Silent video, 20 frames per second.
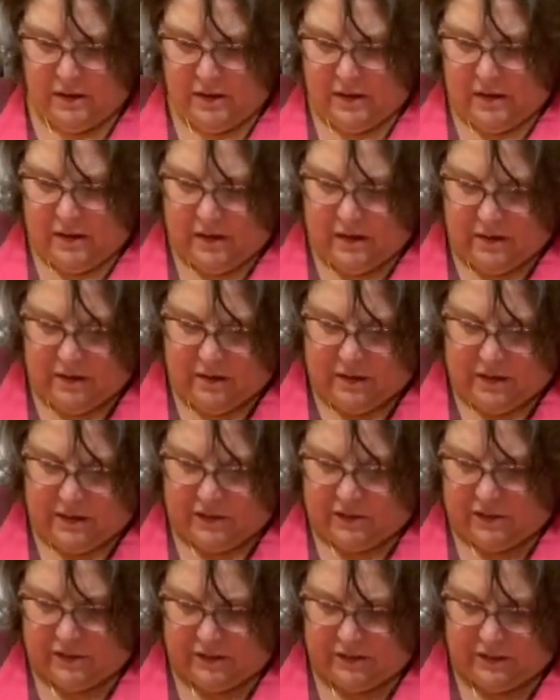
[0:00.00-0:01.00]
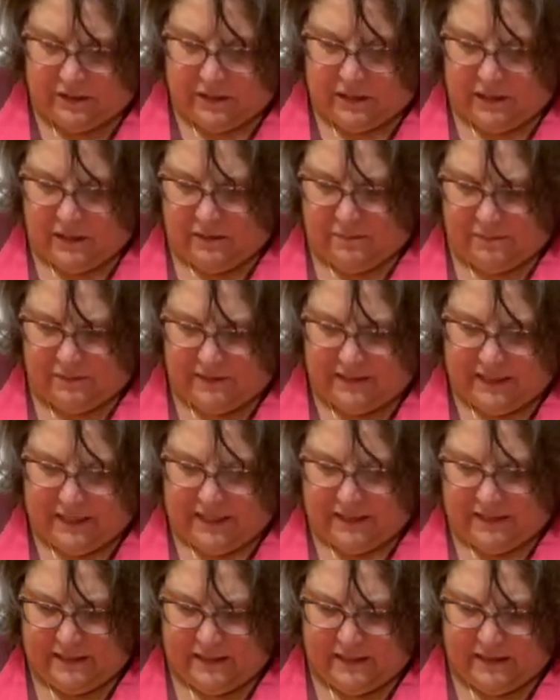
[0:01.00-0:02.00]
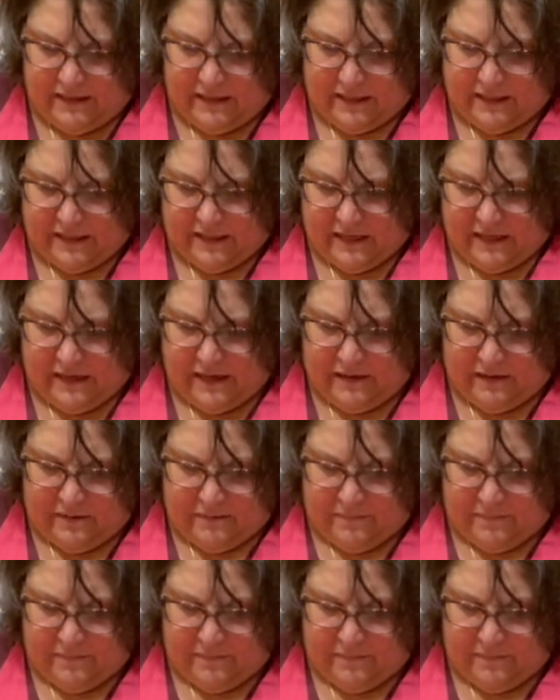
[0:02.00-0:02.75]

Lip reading: And I'm going to just keep slicing it like that.